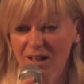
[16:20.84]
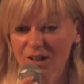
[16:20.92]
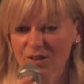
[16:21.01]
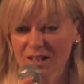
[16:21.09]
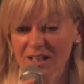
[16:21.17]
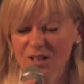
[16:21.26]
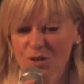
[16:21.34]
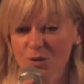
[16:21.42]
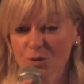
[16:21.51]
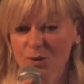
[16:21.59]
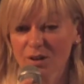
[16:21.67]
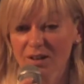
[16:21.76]
You need
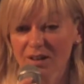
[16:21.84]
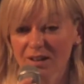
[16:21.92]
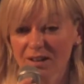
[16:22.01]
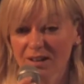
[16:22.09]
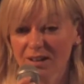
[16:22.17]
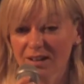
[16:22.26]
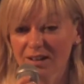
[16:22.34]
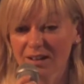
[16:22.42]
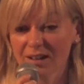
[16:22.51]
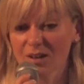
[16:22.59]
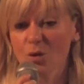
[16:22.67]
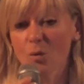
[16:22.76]
to
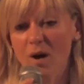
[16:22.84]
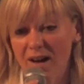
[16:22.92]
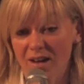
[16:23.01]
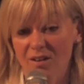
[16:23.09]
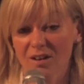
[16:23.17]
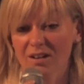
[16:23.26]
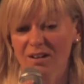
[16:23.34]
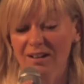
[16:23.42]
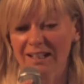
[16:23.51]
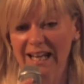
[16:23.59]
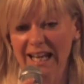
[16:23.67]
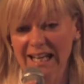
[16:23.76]
acquire
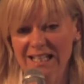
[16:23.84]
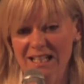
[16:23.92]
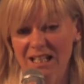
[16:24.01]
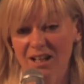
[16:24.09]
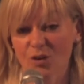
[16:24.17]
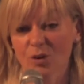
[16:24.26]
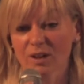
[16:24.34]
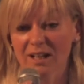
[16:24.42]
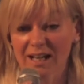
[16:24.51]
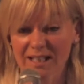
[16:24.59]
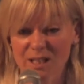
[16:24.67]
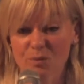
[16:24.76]
an 80 or
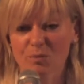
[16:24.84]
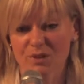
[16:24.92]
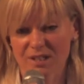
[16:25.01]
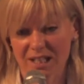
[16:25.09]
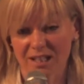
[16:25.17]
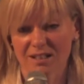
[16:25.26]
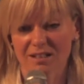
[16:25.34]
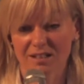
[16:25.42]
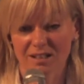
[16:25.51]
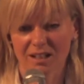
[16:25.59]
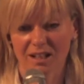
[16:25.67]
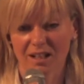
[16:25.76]

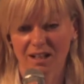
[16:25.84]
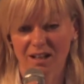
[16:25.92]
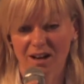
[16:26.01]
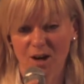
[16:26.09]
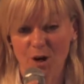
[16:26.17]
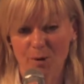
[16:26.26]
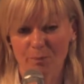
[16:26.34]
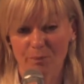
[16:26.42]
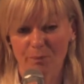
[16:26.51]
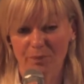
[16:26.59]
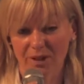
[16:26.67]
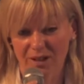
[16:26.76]
90%
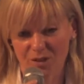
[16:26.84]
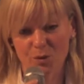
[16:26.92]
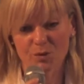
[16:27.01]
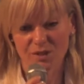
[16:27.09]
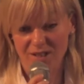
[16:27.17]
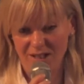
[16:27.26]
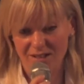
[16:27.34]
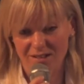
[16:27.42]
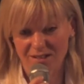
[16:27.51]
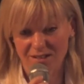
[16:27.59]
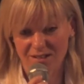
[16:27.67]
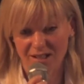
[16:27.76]
in those
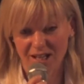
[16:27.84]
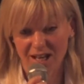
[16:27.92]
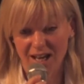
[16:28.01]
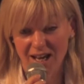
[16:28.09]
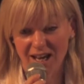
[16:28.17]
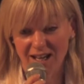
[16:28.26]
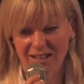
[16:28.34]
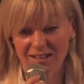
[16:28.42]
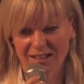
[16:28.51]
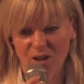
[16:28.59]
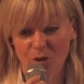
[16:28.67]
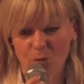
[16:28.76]
tests. And
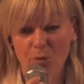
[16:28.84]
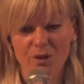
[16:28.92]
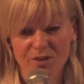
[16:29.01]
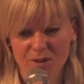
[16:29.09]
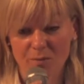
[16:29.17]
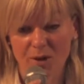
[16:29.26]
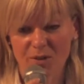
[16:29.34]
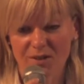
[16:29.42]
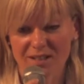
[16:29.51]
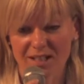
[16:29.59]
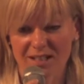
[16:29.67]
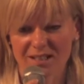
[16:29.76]
the worst about the
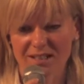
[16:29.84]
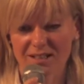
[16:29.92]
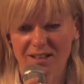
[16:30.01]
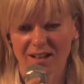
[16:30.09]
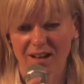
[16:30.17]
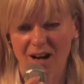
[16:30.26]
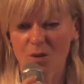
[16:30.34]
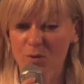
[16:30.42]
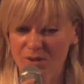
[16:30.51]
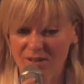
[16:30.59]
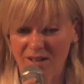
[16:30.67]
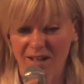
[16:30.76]
tests, I
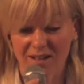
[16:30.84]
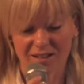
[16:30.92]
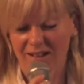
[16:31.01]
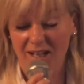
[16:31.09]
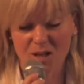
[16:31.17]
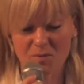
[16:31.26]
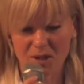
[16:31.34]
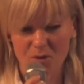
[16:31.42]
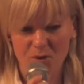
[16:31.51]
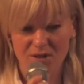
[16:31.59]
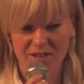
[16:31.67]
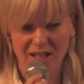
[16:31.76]
would say, and anybody
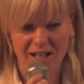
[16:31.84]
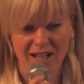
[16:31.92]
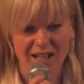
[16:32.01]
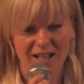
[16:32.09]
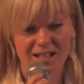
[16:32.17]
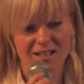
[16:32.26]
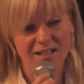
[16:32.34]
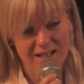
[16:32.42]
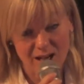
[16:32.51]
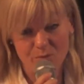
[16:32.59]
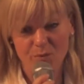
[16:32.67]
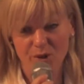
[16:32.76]
would say, is the
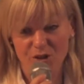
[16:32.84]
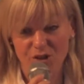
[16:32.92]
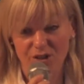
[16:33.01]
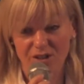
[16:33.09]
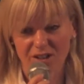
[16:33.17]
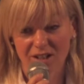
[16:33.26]
time pressure.